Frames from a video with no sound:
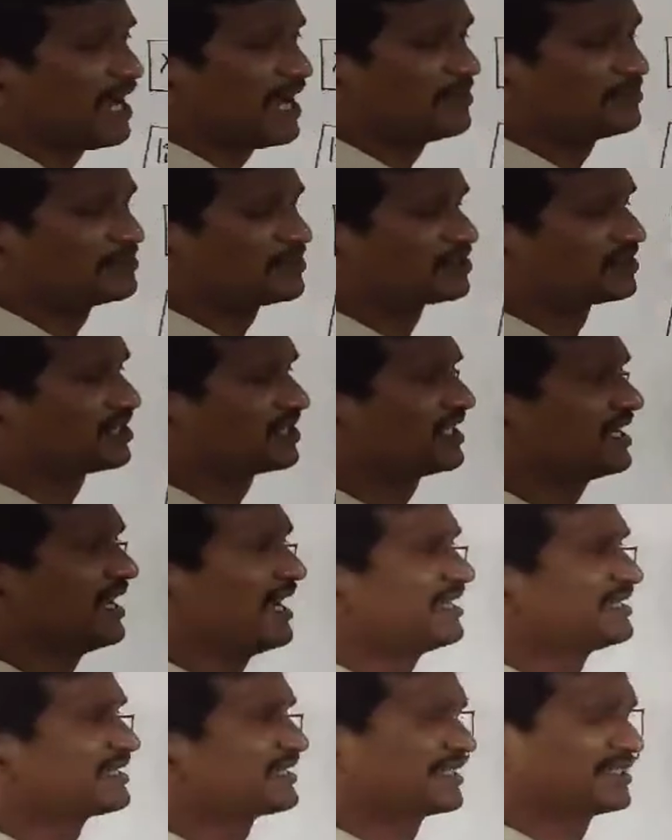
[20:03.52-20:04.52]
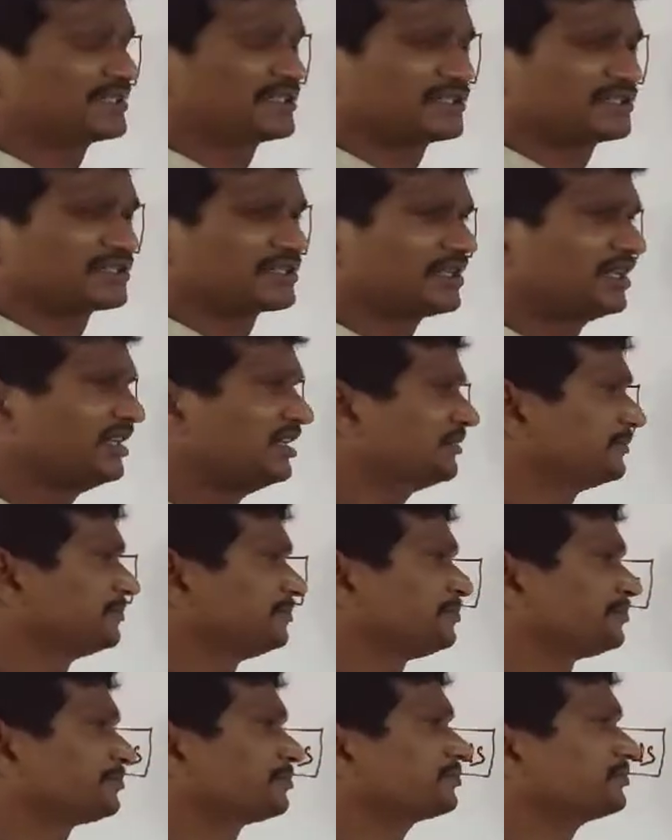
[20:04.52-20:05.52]
abscic acid, right?
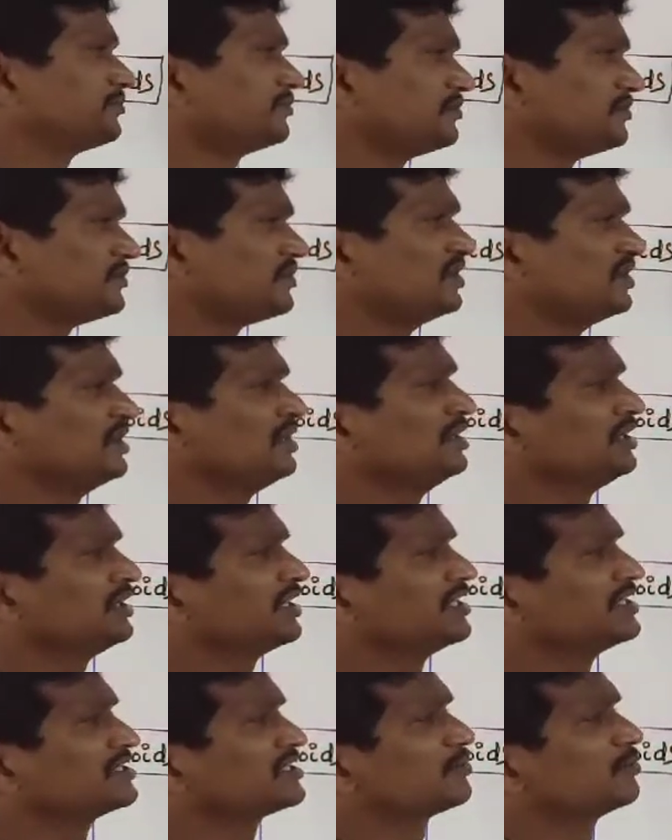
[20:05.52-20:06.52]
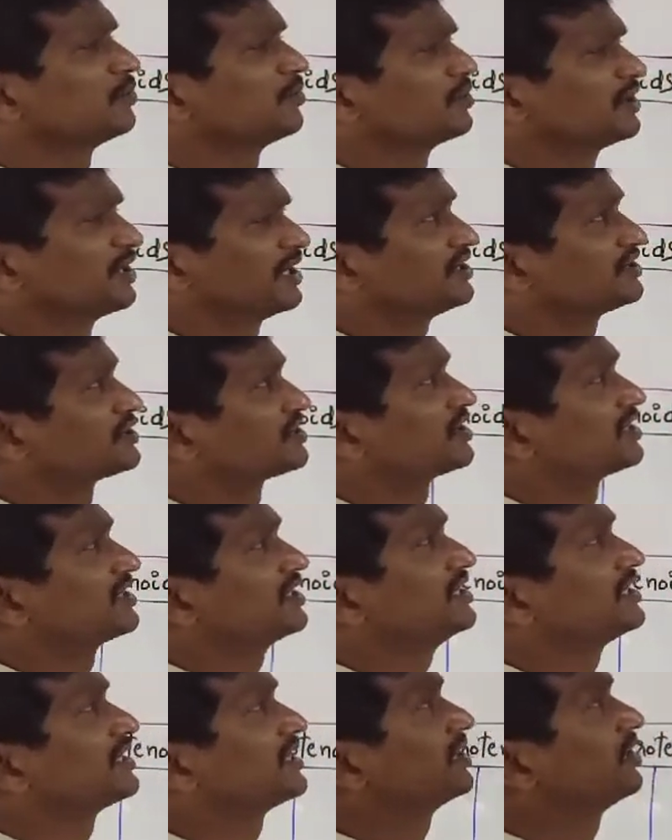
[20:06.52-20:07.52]
That is about the
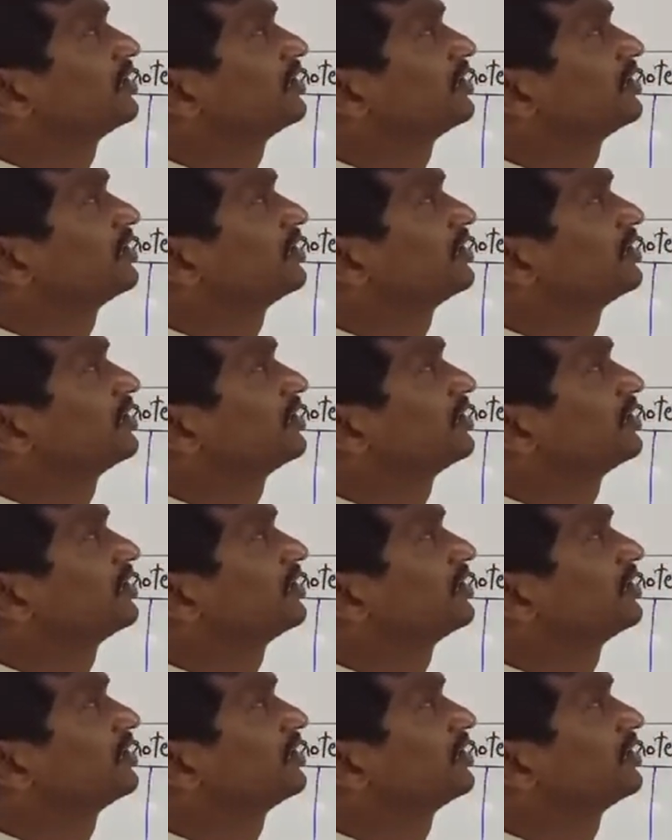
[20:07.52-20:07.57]
history